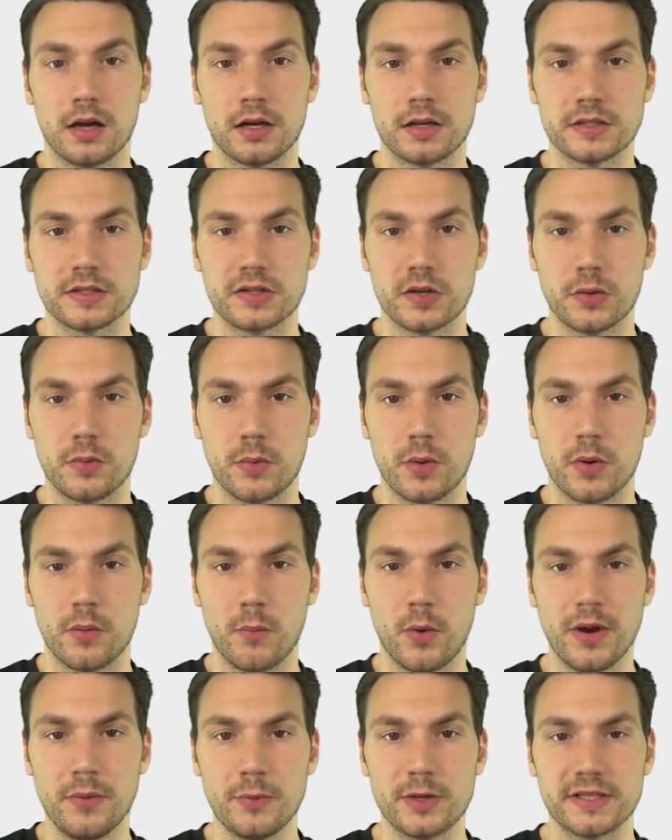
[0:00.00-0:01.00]
So
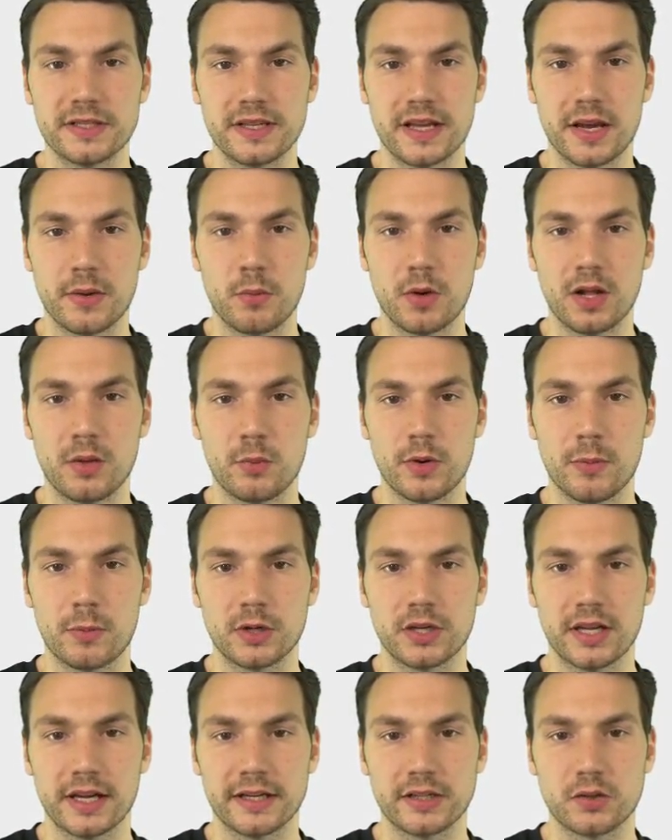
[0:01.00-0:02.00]
when we say, well, we
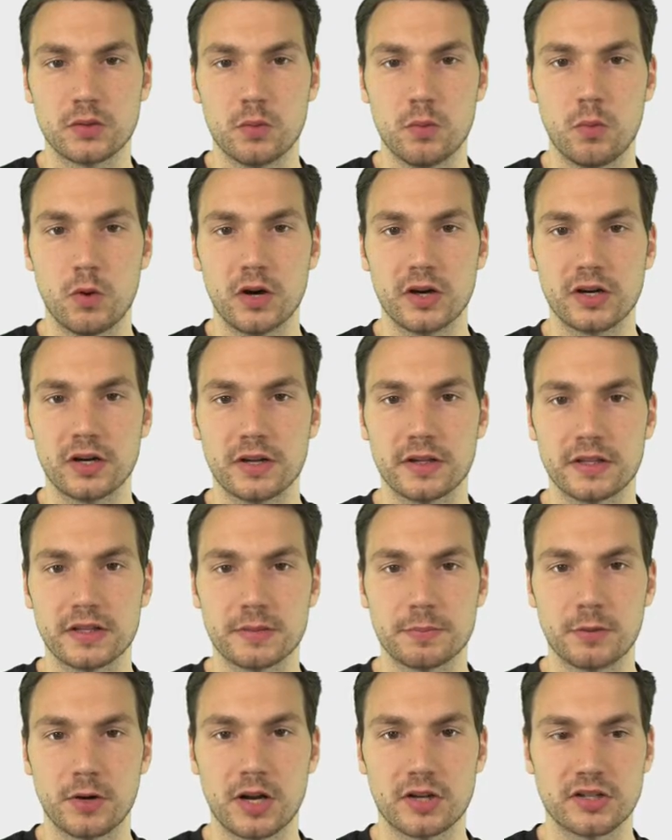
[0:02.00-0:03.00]
would like to work on this
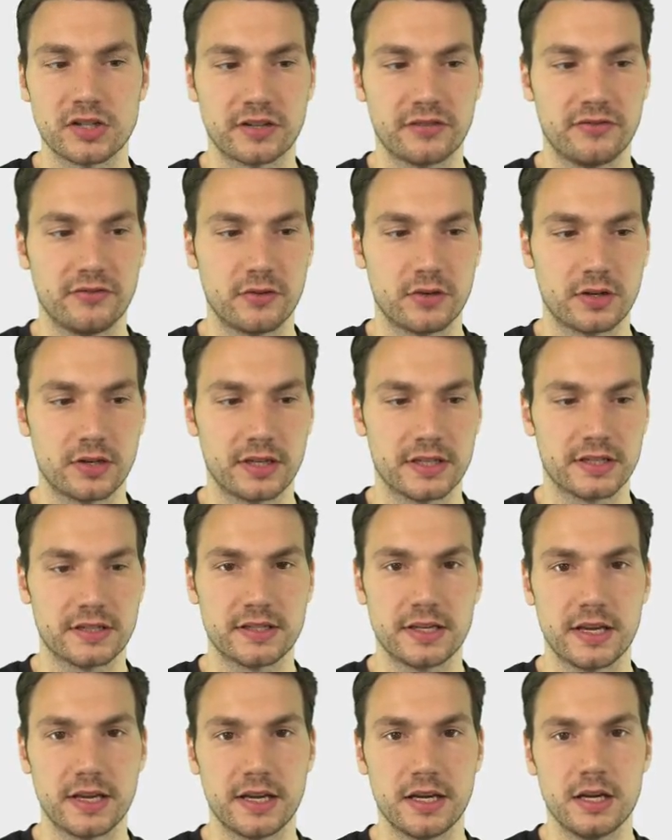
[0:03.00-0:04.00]
project for, let's
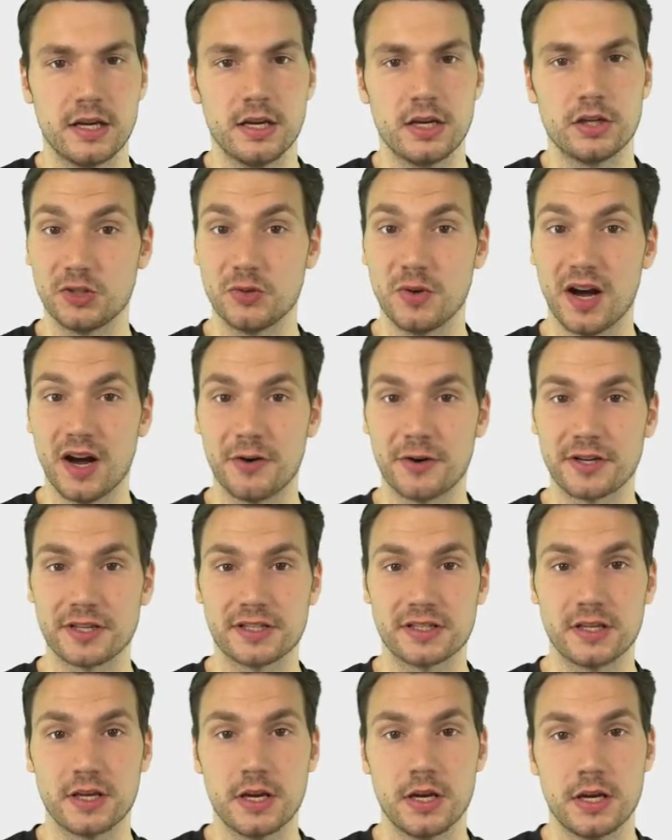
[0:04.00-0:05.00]
say, 2
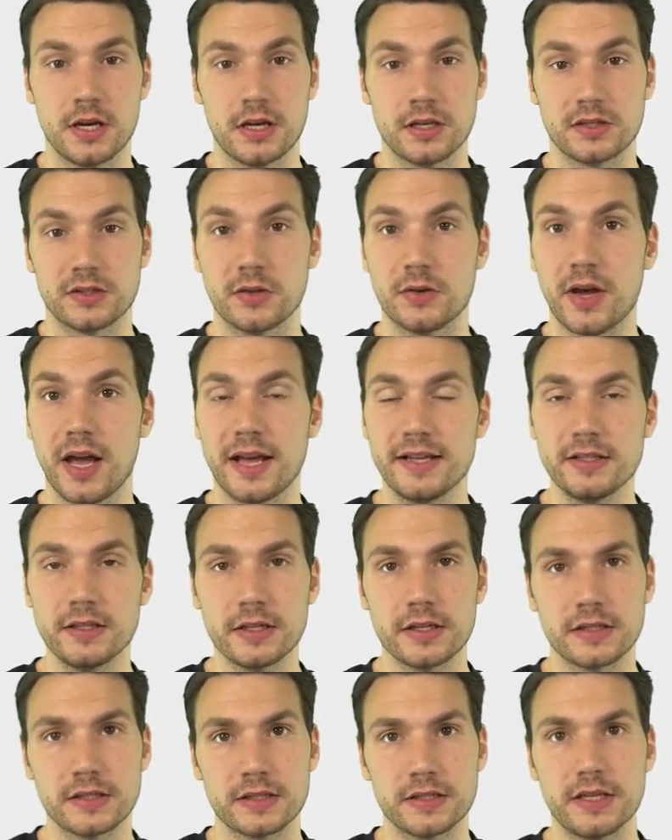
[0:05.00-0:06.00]
hours. So as you
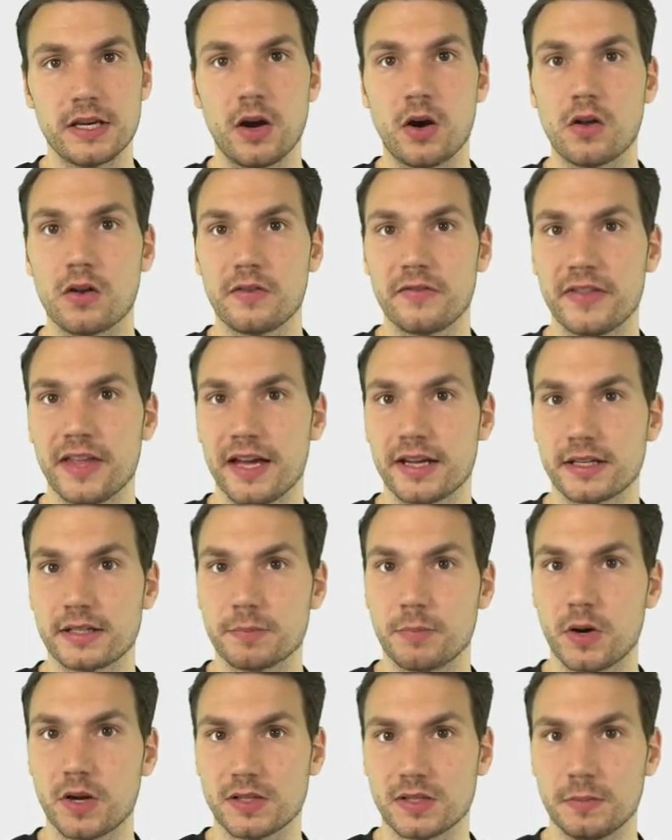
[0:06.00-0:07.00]
can see, all of that is
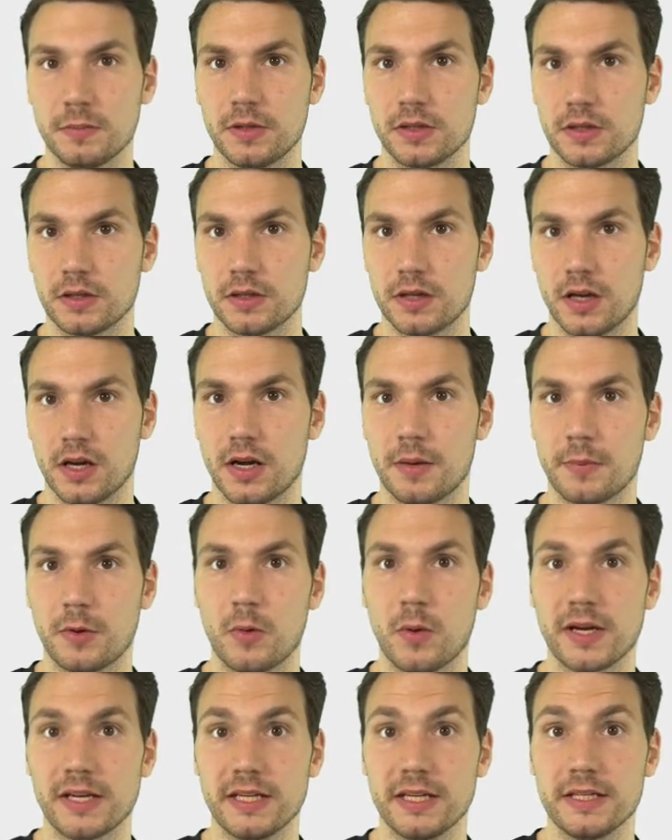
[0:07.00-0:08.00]
possible
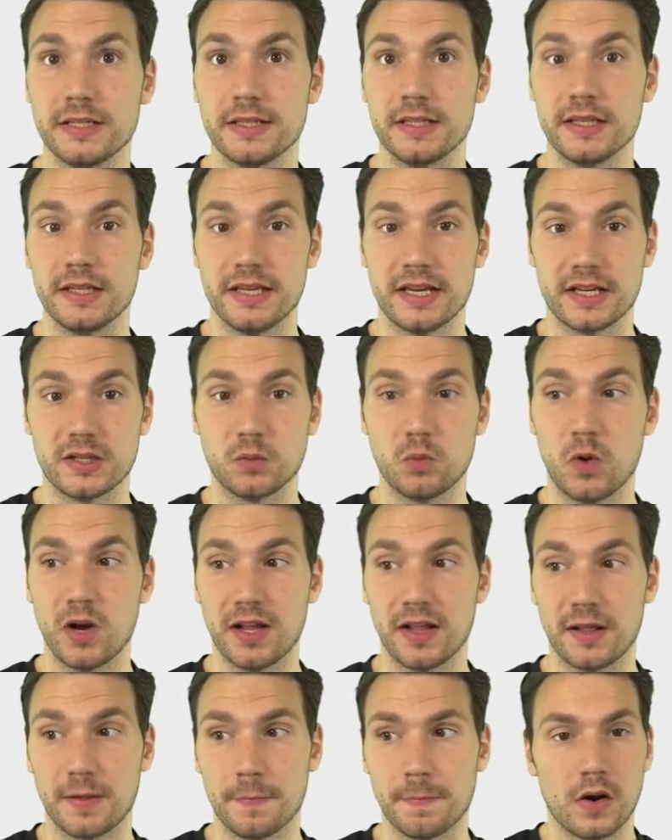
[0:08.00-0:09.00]
quite easily as
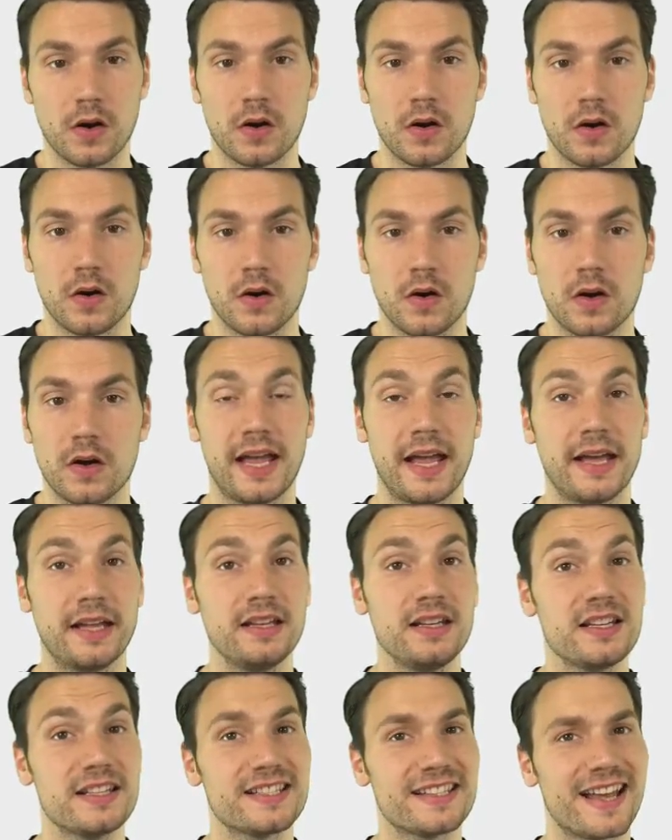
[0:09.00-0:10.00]
well. And
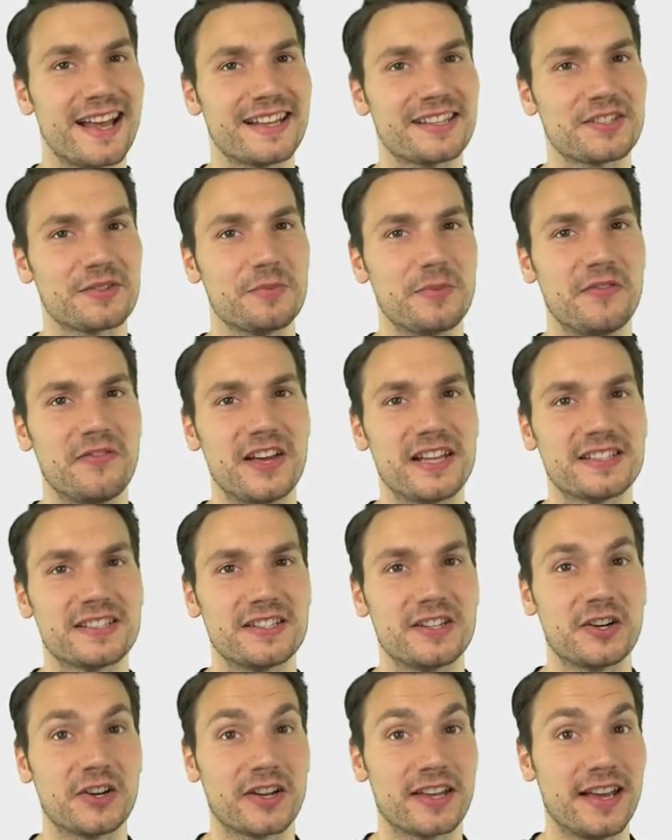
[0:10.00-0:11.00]
let's add some events in
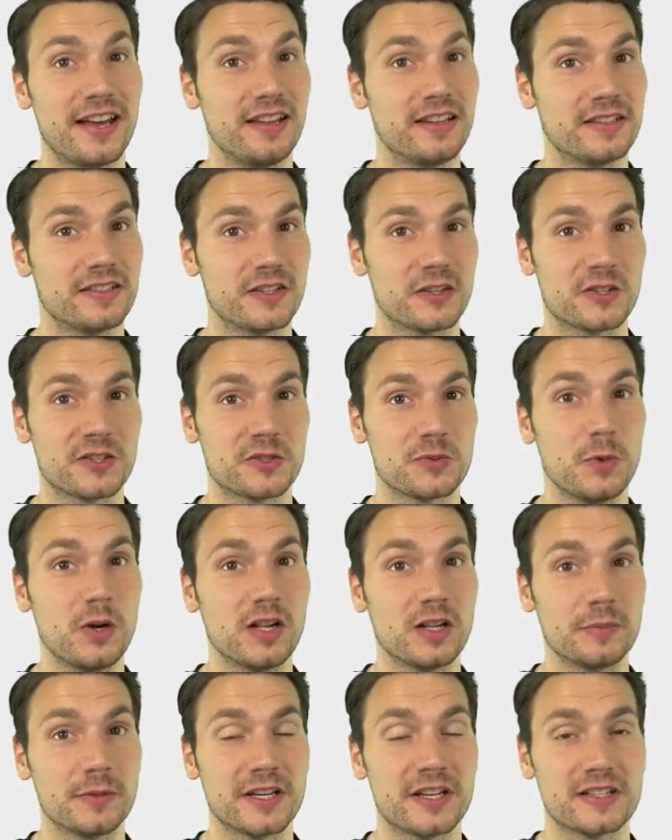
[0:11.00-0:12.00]
our calendar as
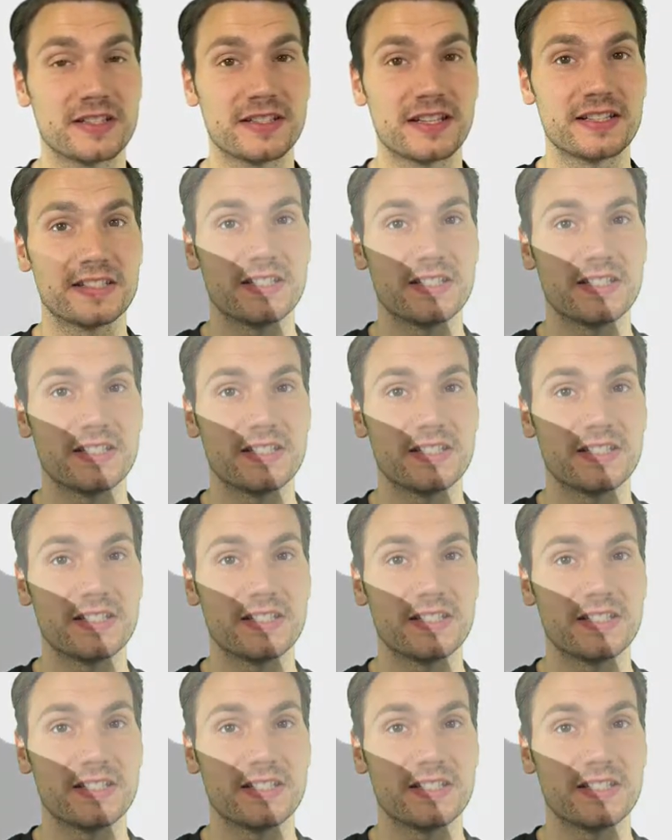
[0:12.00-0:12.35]
well, because that's